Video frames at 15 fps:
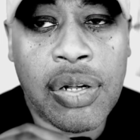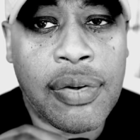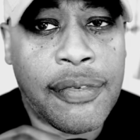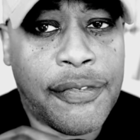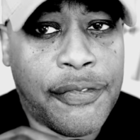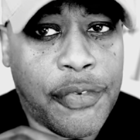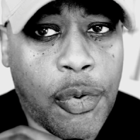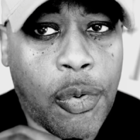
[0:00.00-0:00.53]

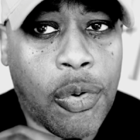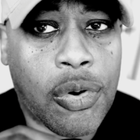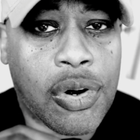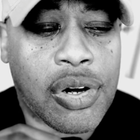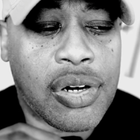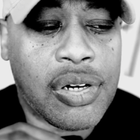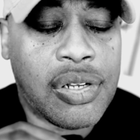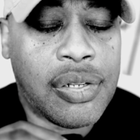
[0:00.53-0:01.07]

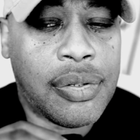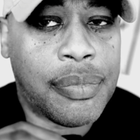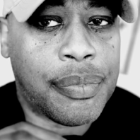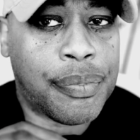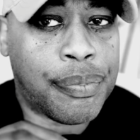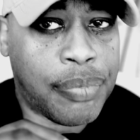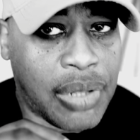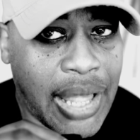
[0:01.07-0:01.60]
four
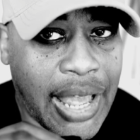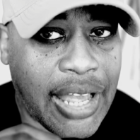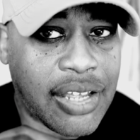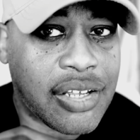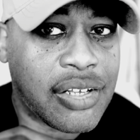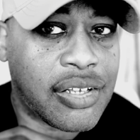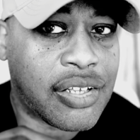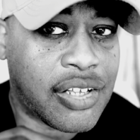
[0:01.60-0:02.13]

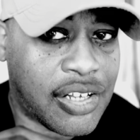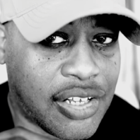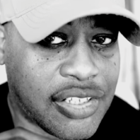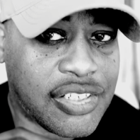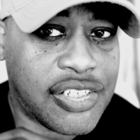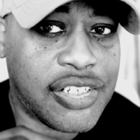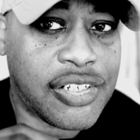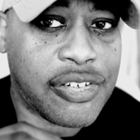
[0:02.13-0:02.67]
black
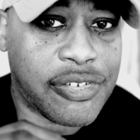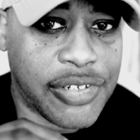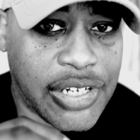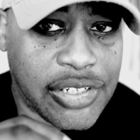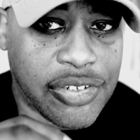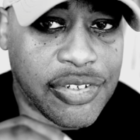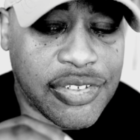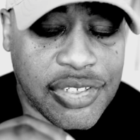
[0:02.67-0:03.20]
content
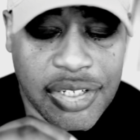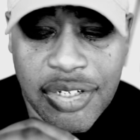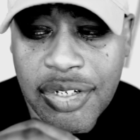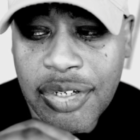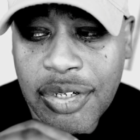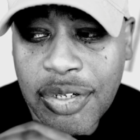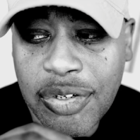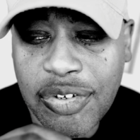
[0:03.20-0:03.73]
creators
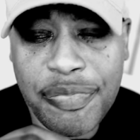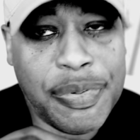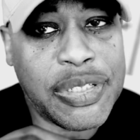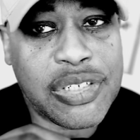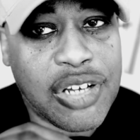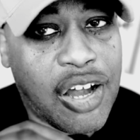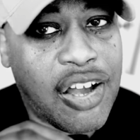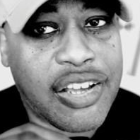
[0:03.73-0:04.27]
who've
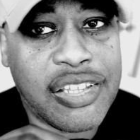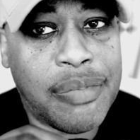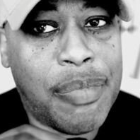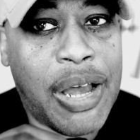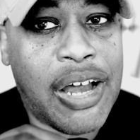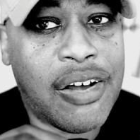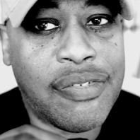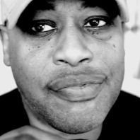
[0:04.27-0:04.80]
been talking
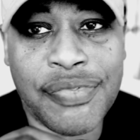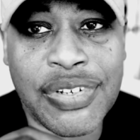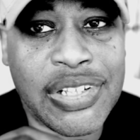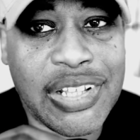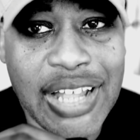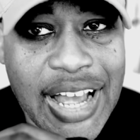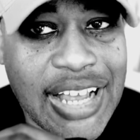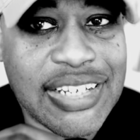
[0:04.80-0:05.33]
about
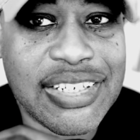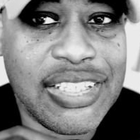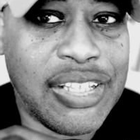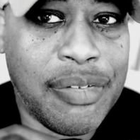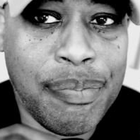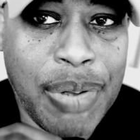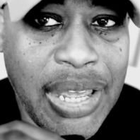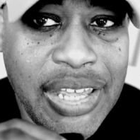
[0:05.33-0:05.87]

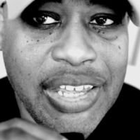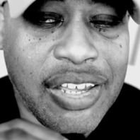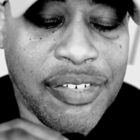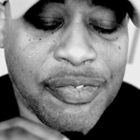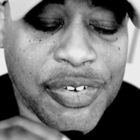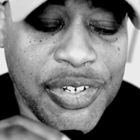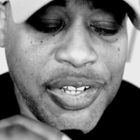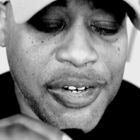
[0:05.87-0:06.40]
velocity
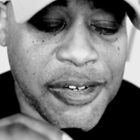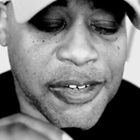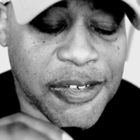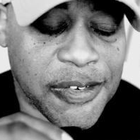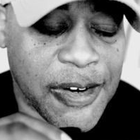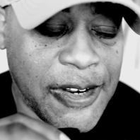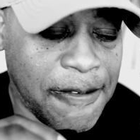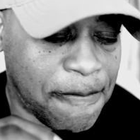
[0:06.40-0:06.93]
banking for
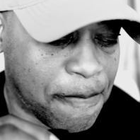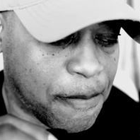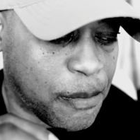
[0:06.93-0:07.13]
years, right?